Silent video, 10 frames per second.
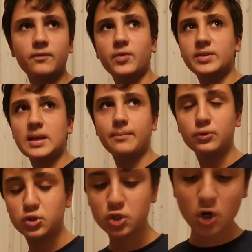for example,
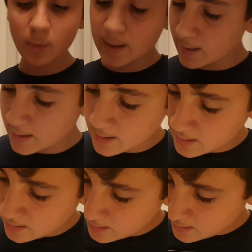showing,
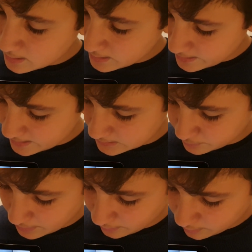it's
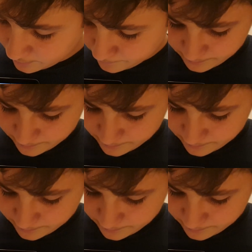very good.